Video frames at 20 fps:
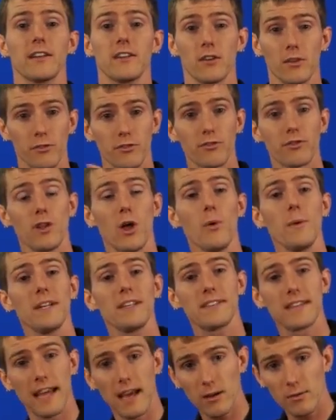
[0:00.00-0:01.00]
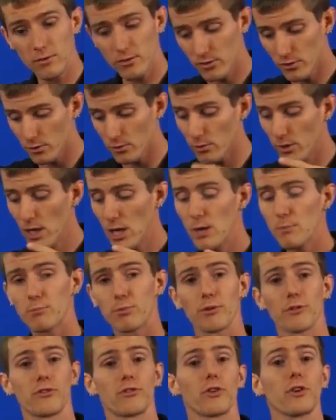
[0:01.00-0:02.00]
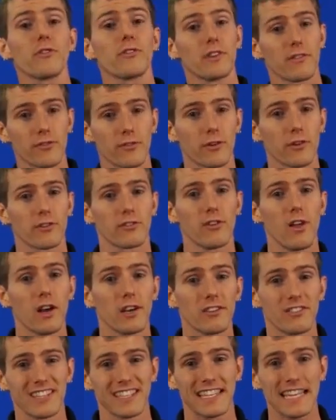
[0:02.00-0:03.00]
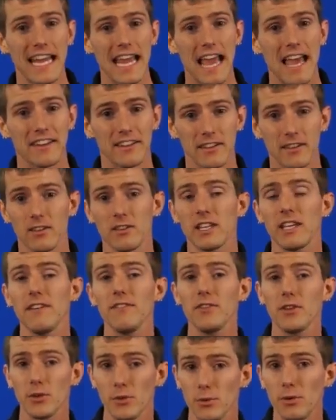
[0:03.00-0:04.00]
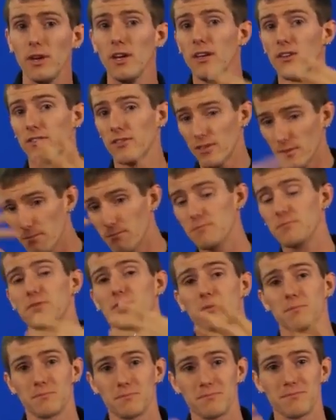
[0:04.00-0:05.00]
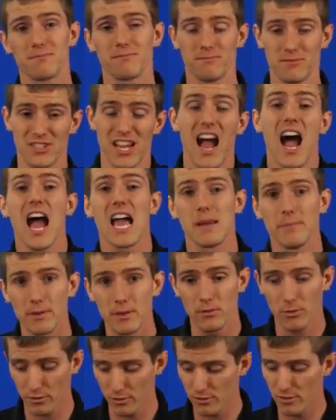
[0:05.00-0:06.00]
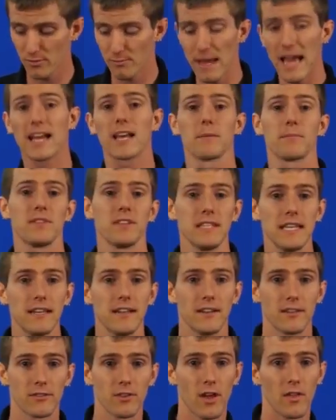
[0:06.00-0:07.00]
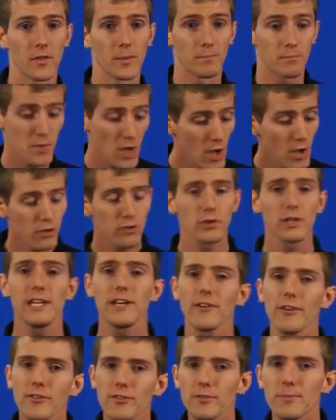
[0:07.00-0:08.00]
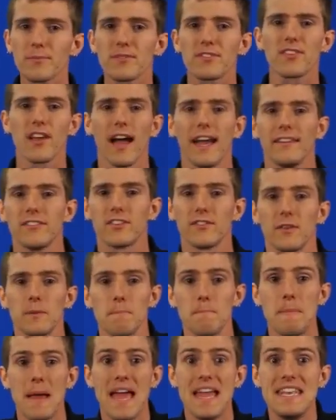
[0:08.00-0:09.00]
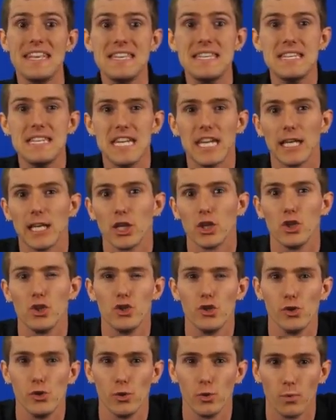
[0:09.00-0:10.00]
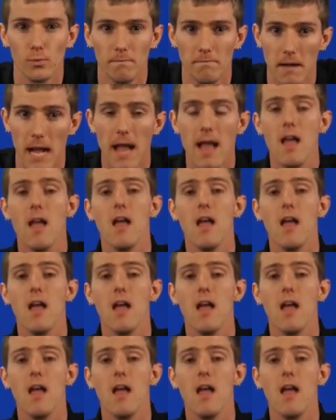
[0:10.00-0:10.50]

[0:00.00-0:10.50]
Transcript: It'll slow it down to preserve it for as long as it can, and it'll give you some time in order to back up the data that's on them. So here are some signs of impending doom.